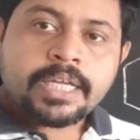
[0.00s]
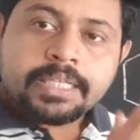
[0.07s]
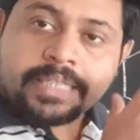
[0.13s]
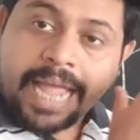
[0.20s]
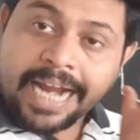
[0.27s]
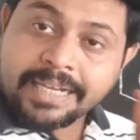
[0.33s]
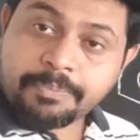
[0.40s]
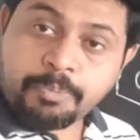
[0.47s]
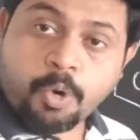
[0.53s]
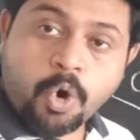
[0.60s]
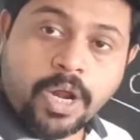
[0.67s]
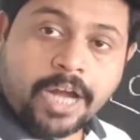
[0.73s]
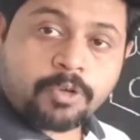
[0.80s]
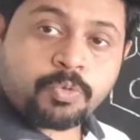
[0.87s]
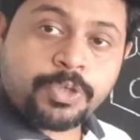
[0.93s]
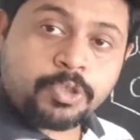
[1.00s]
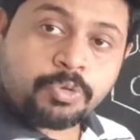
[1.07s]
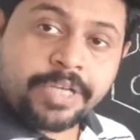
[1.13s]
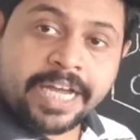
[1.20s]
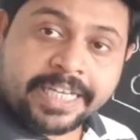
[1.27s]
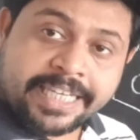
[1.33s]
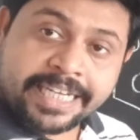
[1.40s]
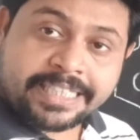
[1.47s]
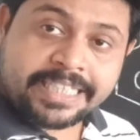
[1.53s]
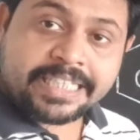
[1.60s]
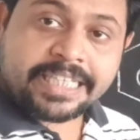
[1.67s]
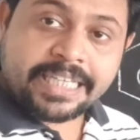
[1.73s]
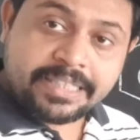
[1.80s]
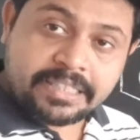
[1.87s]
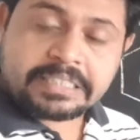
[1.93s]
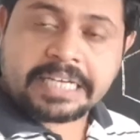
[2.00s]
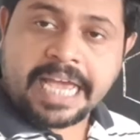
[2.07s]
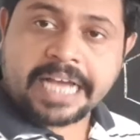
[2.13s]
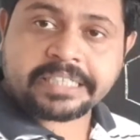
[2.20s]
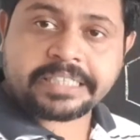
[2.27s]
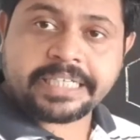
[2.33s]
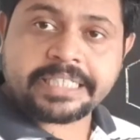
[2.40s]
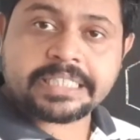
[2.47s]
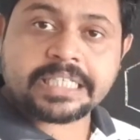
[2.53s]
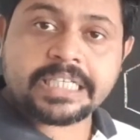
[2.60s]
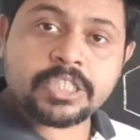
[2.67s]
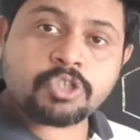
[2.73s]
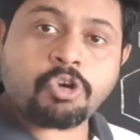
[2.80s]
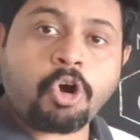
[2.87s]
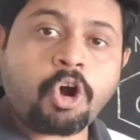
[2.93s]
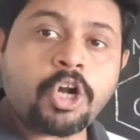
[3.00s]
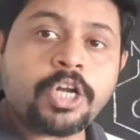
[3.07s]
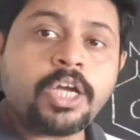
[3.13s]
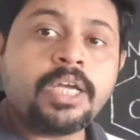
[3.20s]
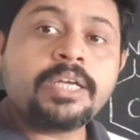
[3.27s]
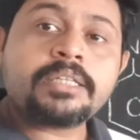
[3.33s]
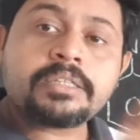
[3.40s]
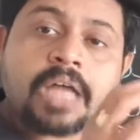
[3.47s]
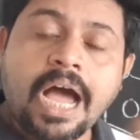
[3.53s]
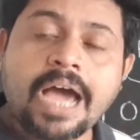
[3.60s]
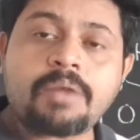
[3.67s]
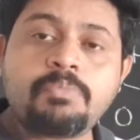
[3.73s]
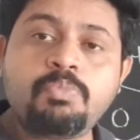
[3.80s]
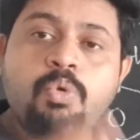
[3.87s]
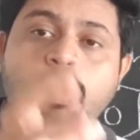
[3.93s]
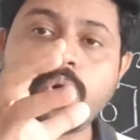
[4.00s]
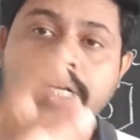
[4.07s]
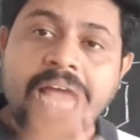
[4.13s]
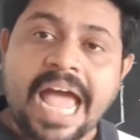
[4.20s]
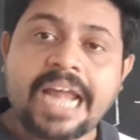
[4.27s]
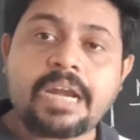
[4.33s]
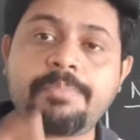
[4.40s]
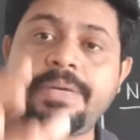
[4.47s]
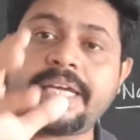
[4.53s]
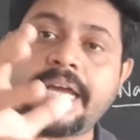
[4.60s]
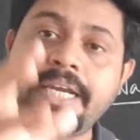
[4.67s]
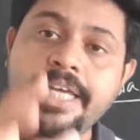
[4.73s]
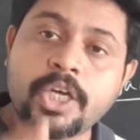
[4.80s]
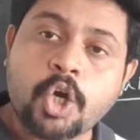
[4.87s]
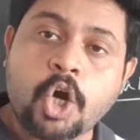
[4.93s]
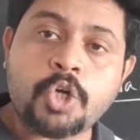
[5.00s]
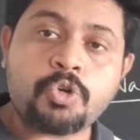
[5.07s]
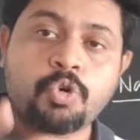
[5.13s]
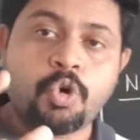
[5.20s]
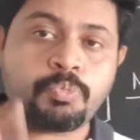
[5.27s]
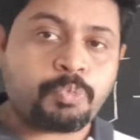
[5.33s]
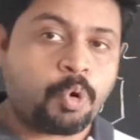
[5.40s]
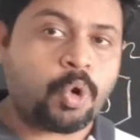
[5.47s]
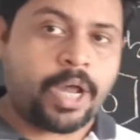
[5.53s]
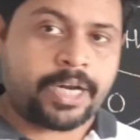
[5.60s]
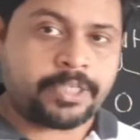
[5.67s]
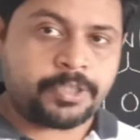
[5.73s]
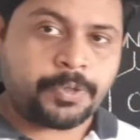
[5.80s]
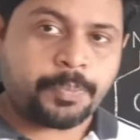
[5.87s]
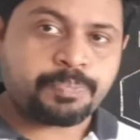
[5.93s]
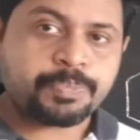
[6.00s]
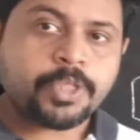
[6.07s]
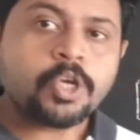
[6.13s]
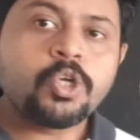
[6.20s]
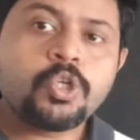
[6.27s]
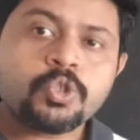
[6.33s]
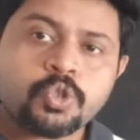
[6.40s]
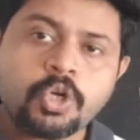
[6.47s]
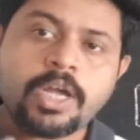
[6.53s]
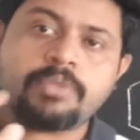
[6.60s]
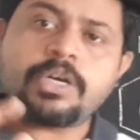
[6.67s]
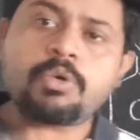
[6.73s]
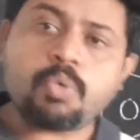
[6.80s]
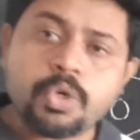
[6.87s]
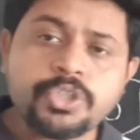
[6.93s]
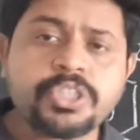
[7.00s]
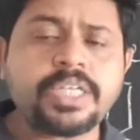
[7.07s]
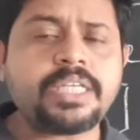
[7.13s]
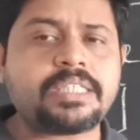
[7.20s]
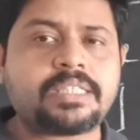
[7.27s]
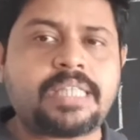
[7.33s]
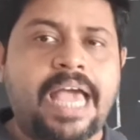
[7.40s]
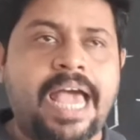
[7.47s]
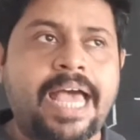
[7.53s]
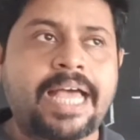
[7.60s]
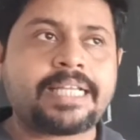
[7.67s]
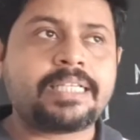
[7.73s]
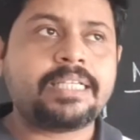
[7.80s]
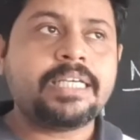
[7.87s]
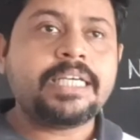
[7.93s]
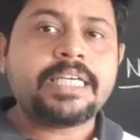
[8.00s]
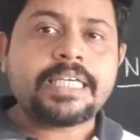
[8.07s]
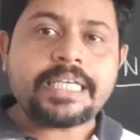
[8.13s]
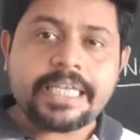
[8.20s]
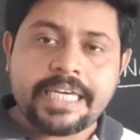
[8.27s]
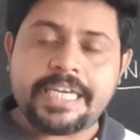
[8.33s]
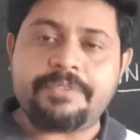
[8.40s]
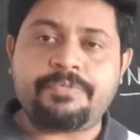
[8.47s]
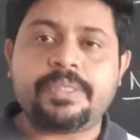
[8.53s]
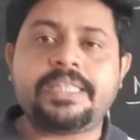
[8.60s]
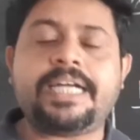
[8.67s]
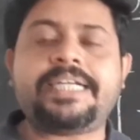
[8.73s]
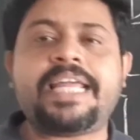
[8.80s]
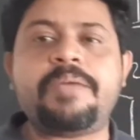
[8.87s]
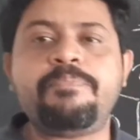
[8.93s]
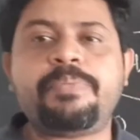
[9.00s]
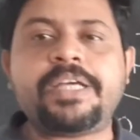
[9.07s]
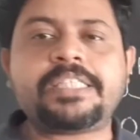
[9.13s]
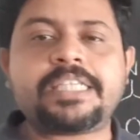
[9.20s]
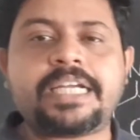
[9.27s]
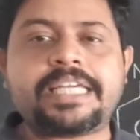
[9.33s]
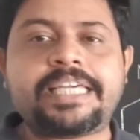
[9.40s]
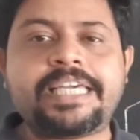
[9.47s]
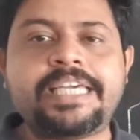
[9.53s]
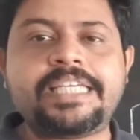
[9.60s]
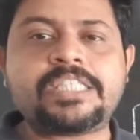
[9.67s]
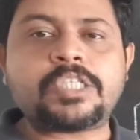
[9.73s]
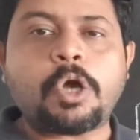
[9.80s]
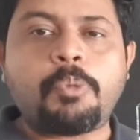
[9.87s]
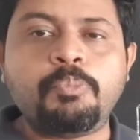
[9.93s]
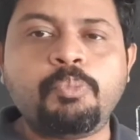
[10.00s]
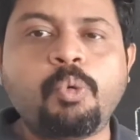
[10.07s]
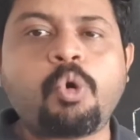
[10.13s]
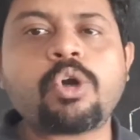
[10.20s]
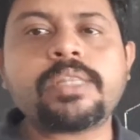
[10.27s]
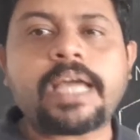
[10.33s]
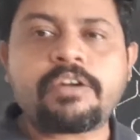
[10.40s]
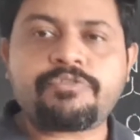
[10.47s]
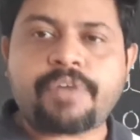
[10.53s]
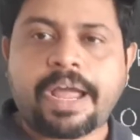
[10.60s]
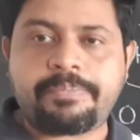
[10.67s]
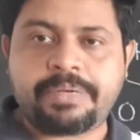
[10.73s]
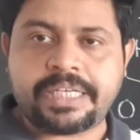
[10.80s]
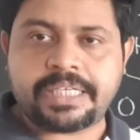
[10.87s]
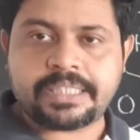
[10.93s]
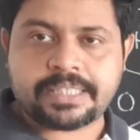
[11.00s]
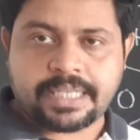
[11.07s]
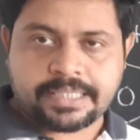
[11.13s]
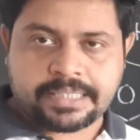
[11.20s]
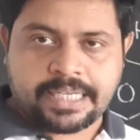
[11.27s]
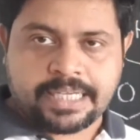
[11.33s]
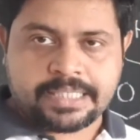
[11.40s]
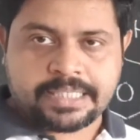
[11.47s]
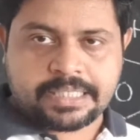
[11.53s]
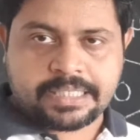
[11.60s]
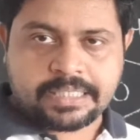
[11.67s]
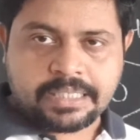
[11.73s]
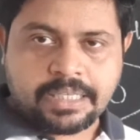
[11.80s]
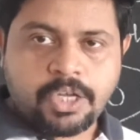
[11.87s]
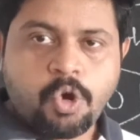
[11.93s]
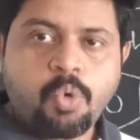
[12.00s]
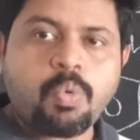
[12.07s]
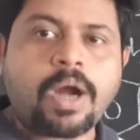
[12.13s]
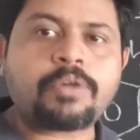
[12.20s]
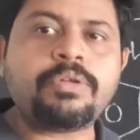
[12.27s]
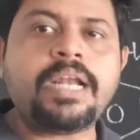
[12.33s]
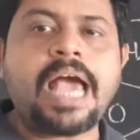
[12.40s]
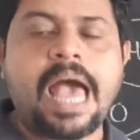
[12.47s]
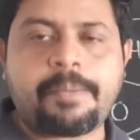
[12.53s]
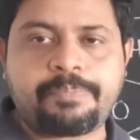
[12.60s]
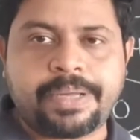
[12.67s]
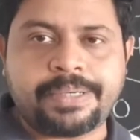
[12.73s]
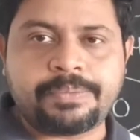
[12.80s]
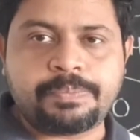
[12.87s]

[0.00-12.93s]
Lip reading: and the product which we are getting in this reaction is called thermodynamically controlled product. So now the question is that if the temperature is more than 5 degrees Celsius, what will happen?